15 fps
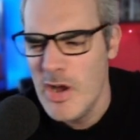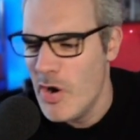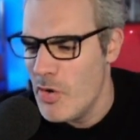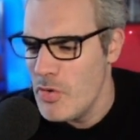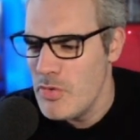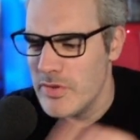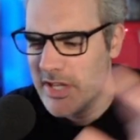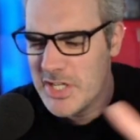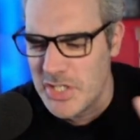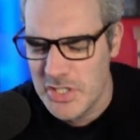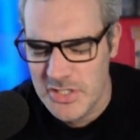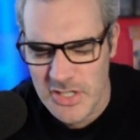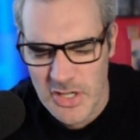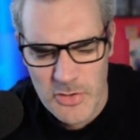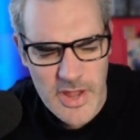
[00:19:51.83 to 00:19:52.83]
Oh, they
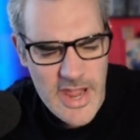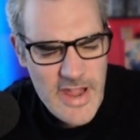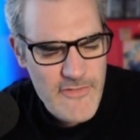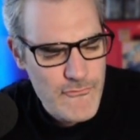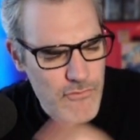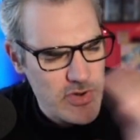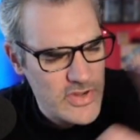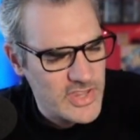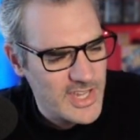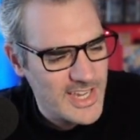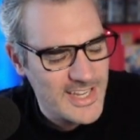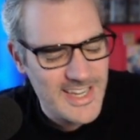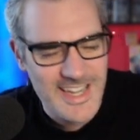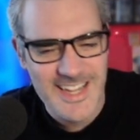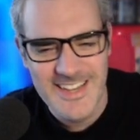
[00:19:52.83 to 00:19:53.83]
should know everything
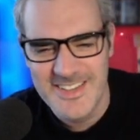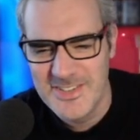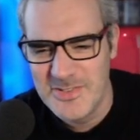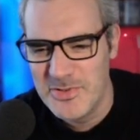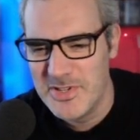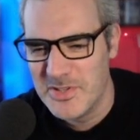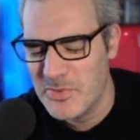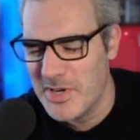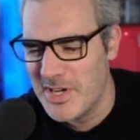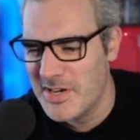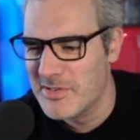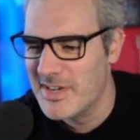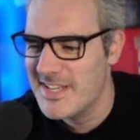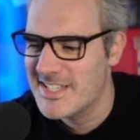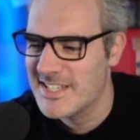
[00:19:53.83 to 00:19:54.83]
in the history of the
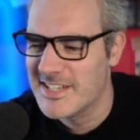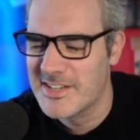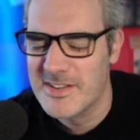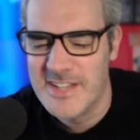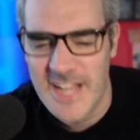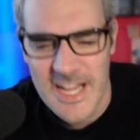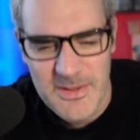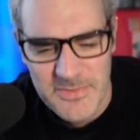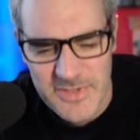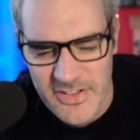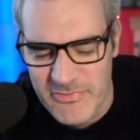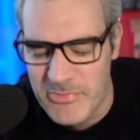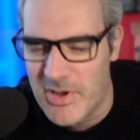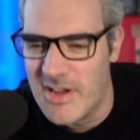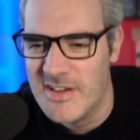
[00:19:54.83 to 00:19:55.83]
world. Listen, games
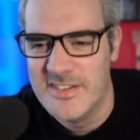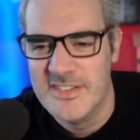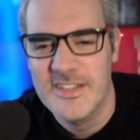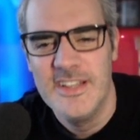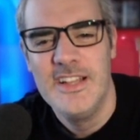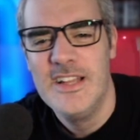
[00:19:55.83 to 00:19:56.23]
have bugs.